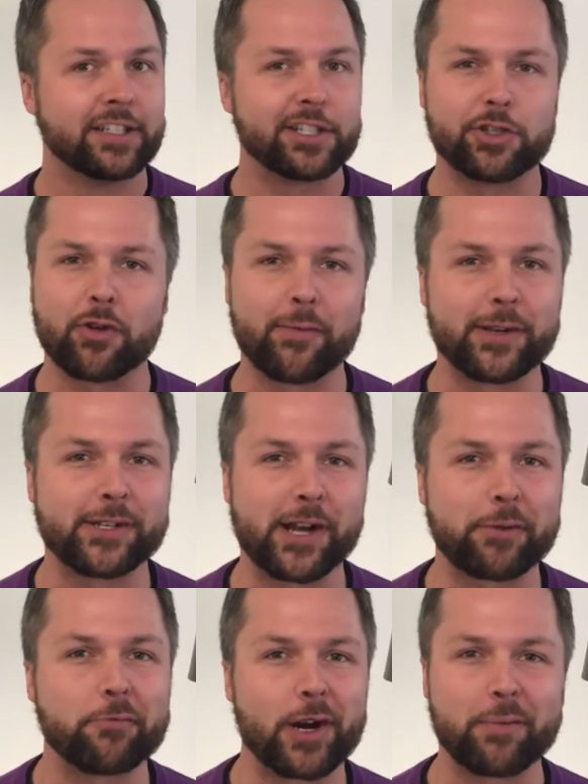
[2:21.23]
Did you want me to
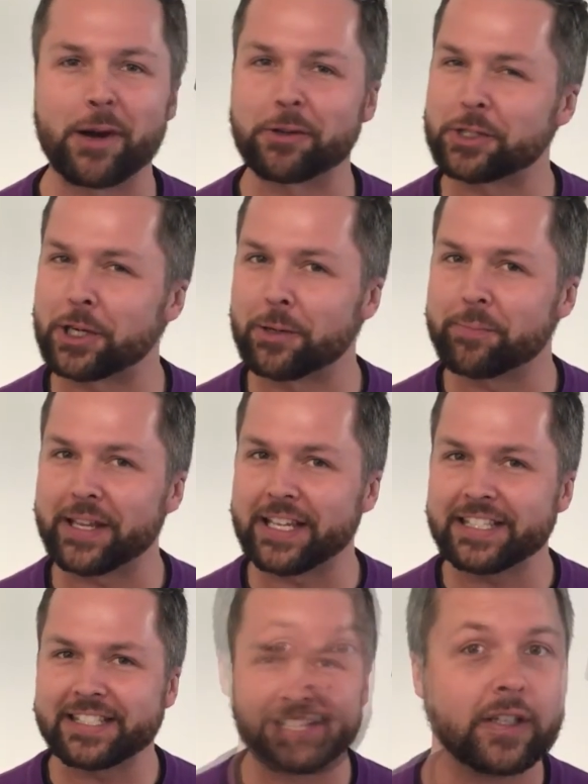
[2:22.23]
talk more about terpenes?